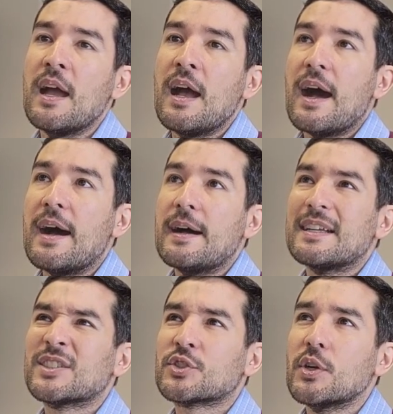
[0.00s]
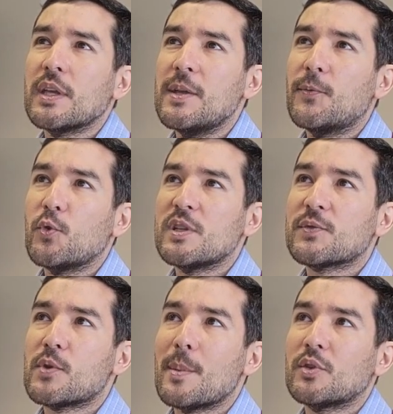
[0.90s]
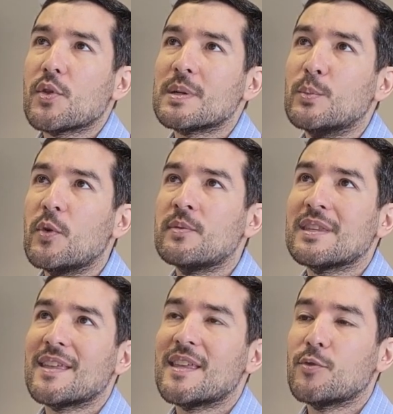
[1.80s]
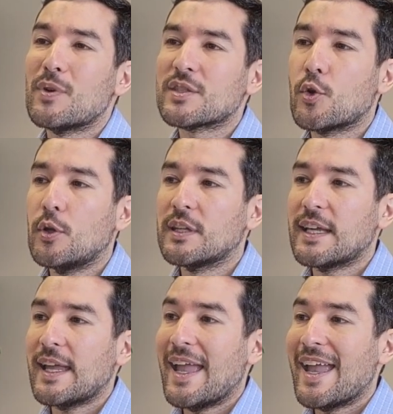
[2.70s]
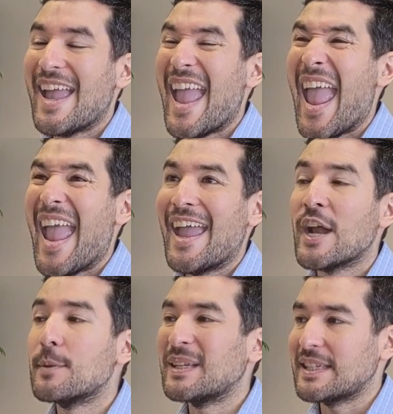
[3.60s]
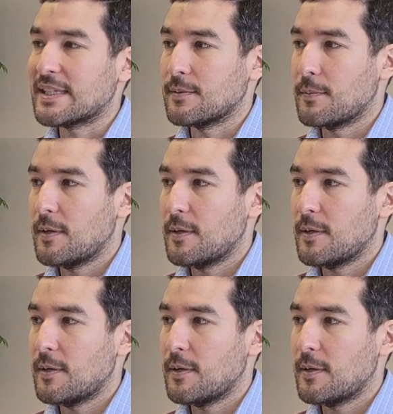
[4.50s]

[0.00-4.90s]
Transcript: a strong influence from another movement that was called Hermetism.